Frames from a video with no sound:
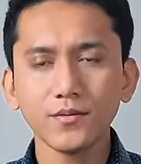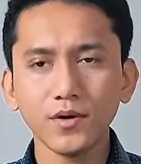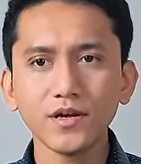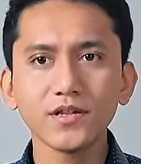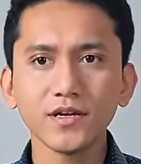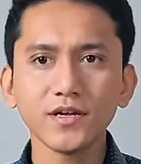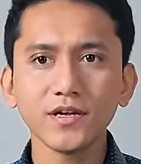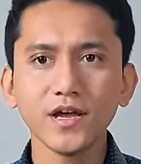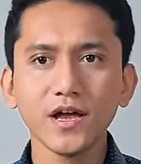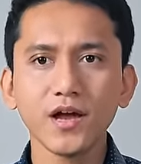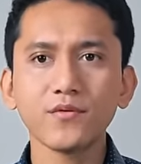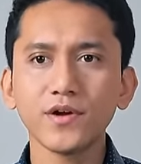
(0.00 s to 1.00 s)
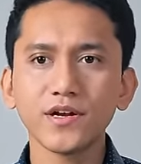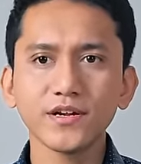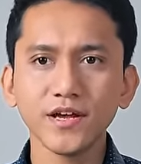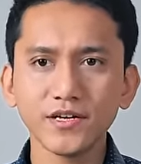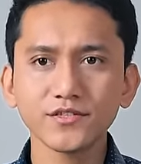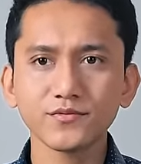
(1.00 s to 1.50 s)
One day, I
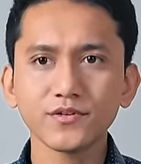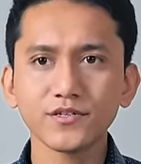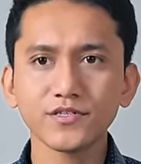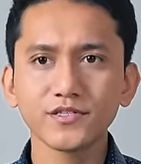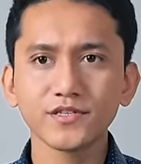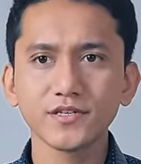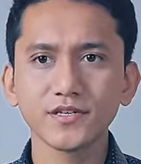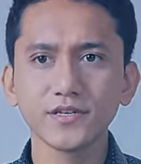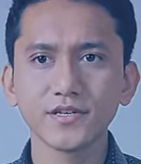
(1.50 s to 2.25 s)
read God's words.